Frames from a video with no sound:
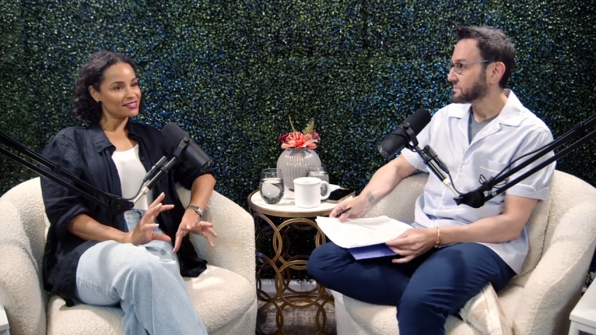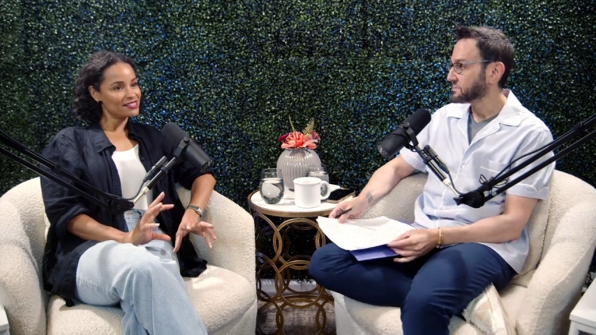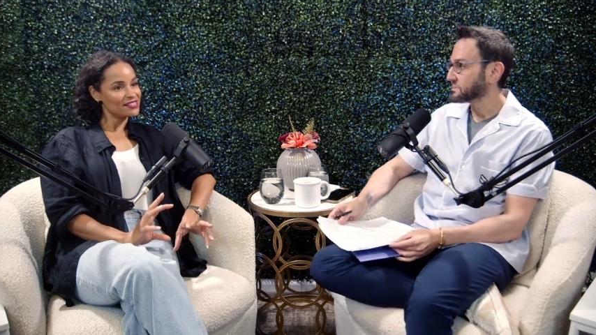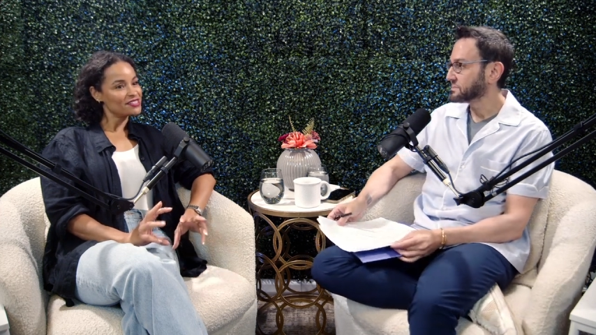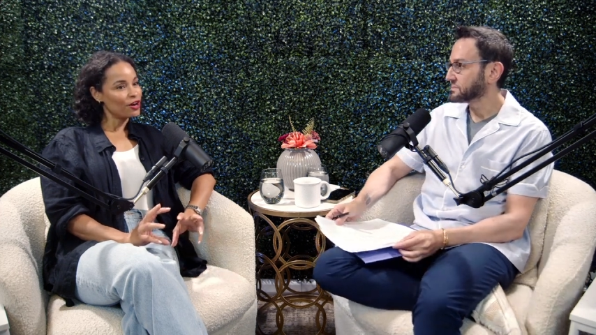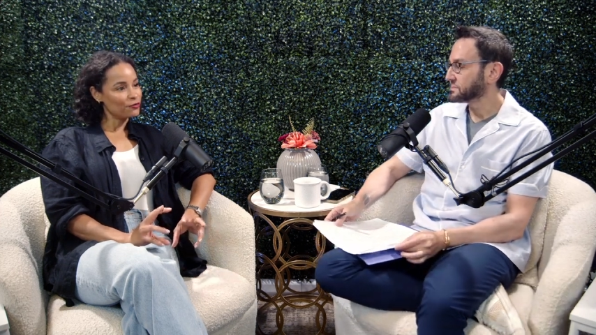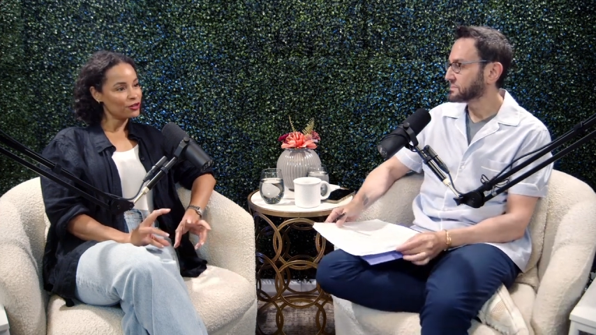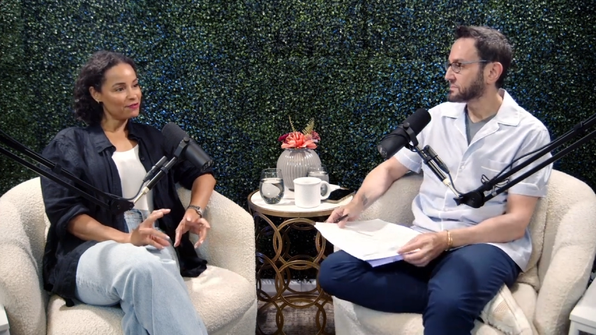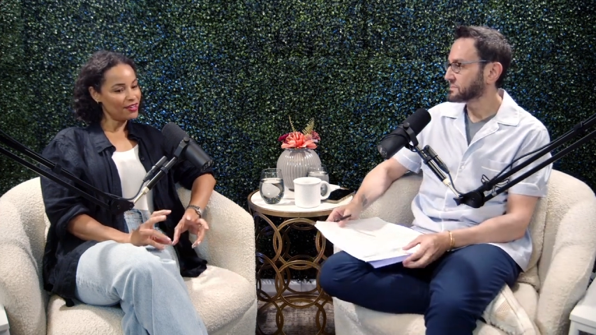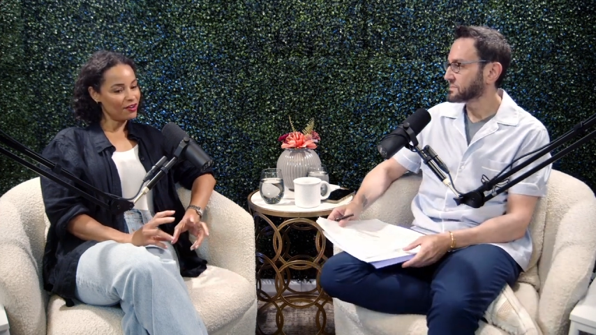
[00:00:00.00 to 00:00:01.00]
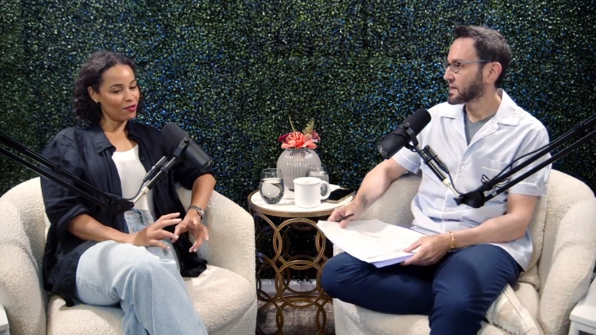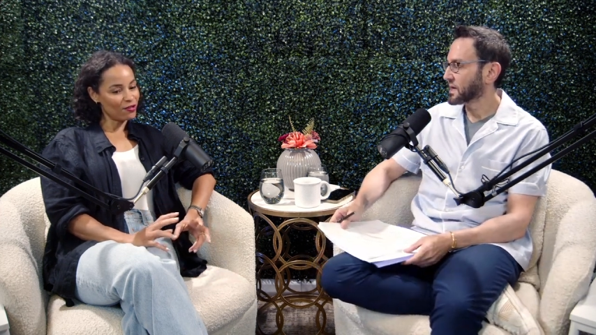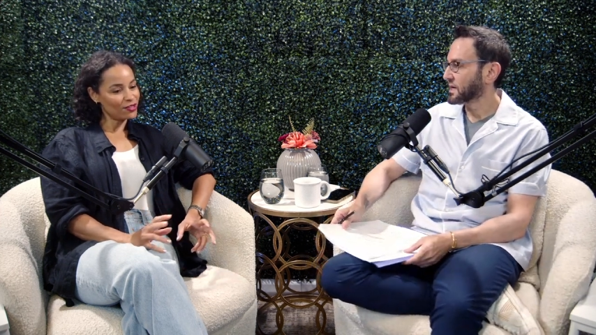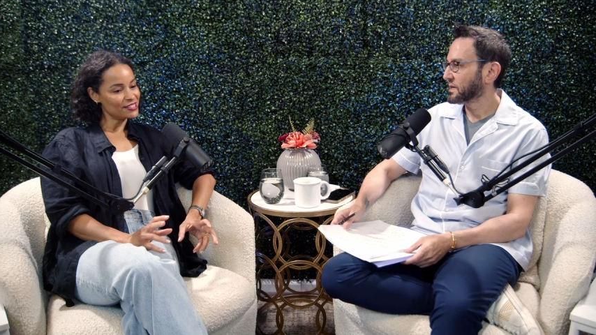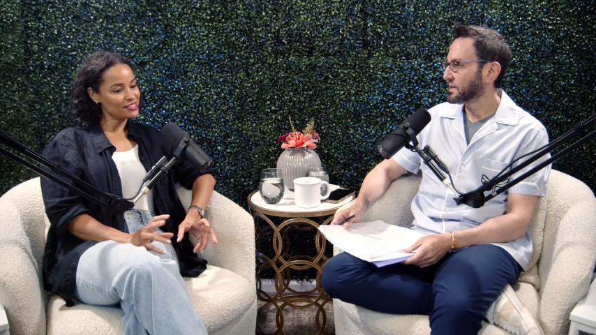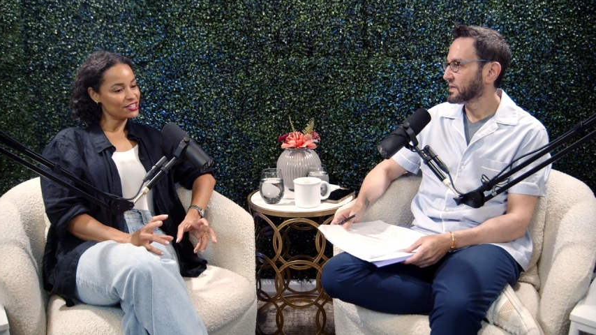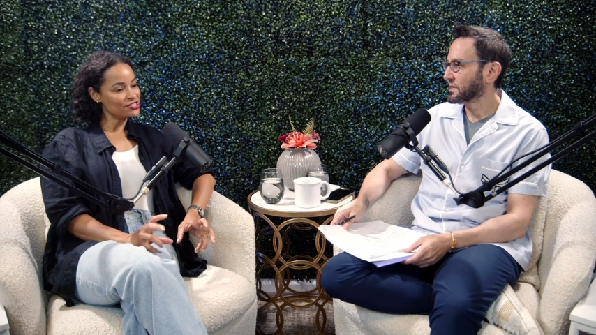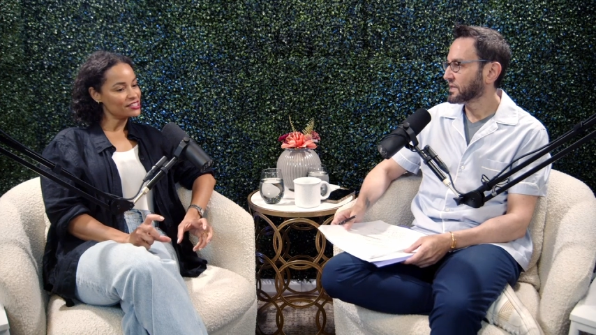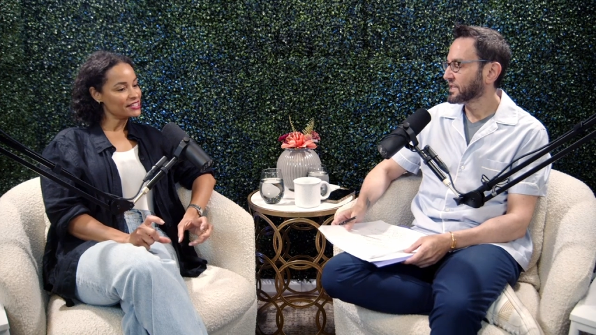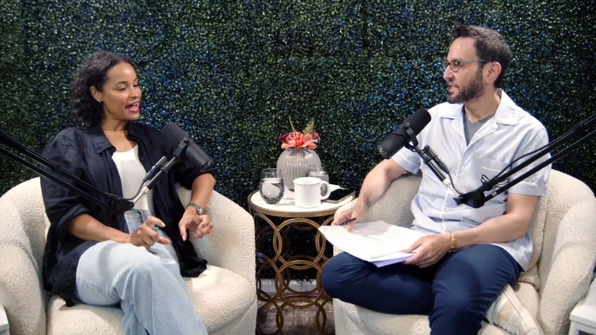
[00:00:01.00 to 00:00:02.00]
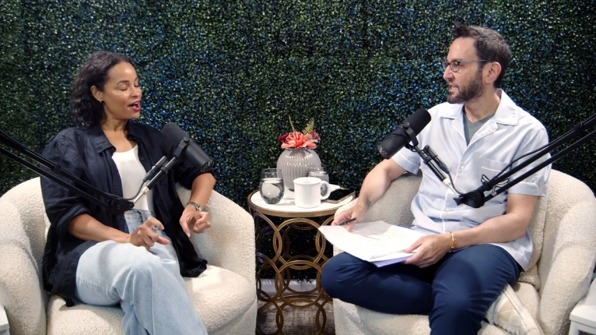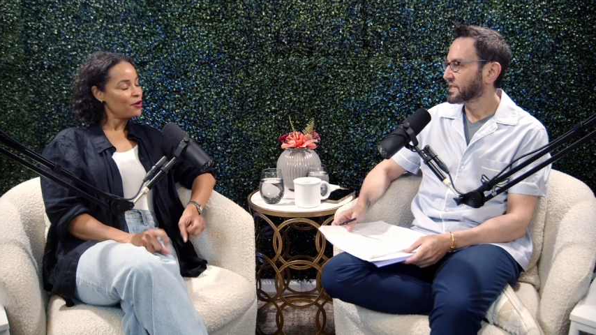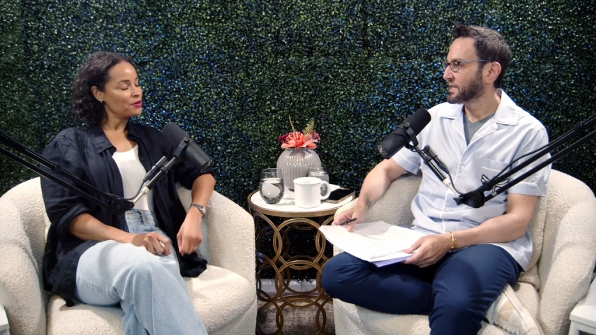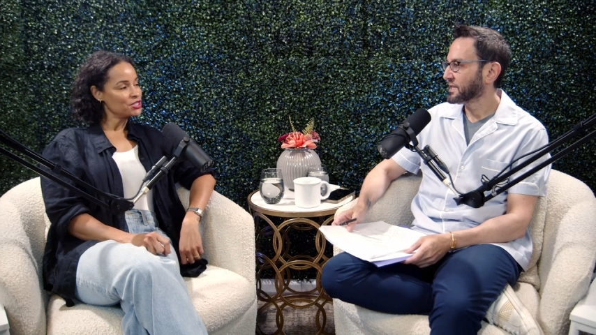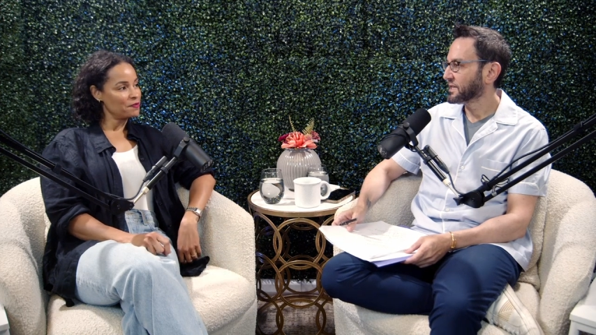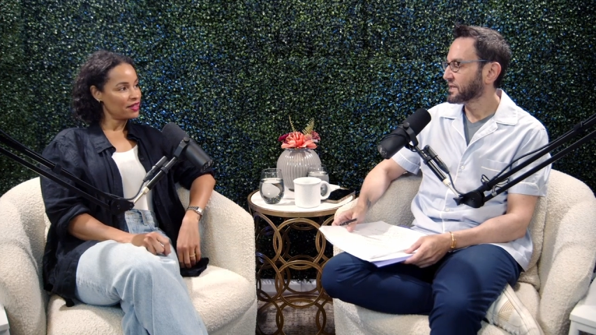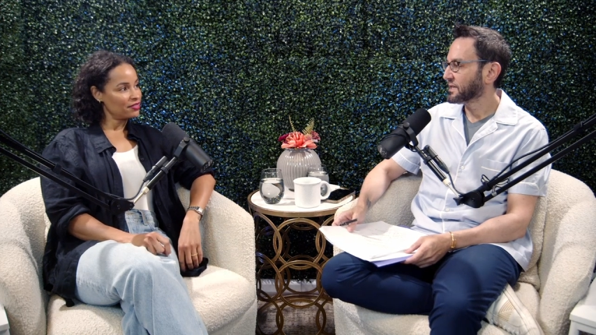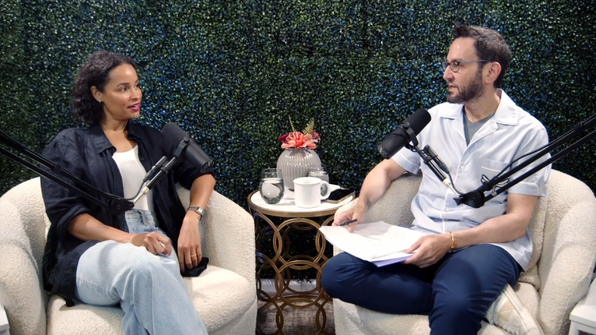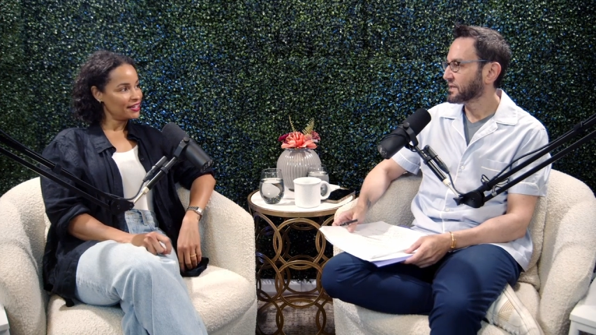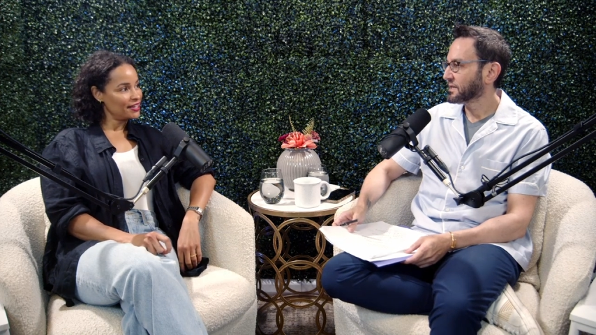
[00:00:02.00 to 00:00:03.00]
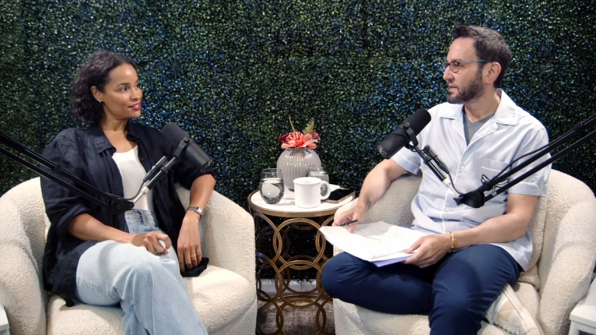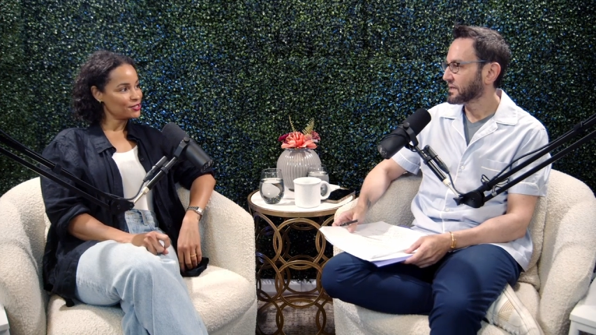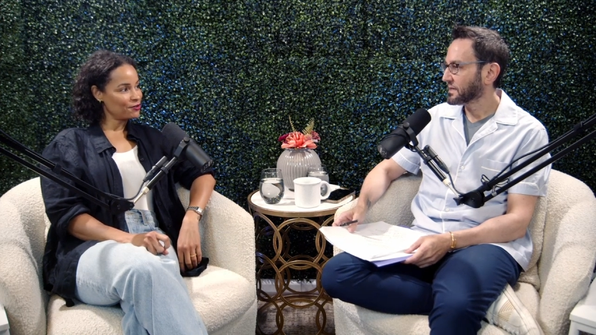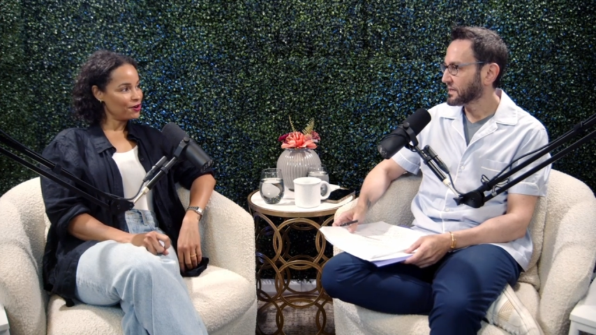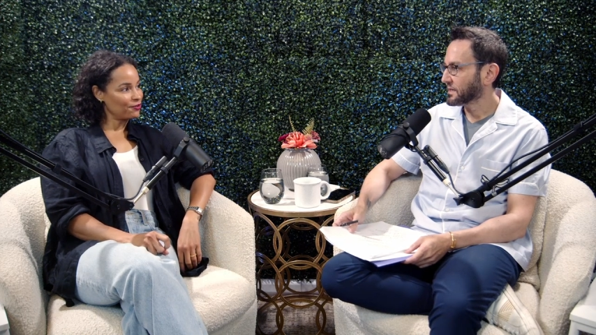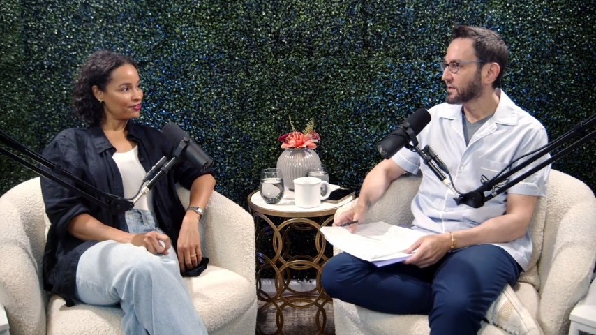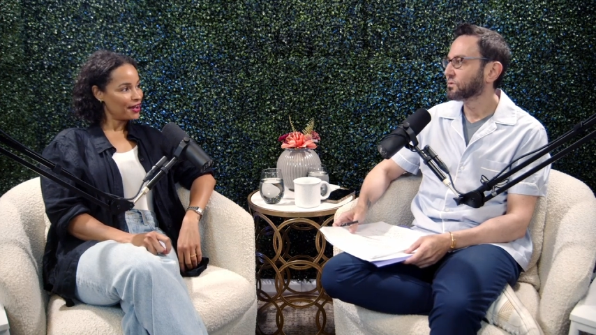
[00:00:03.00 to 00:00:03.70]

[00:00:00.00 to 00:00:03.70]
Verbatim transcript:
Speaker 1: stuck with me all these years is how much Bethenny has grown.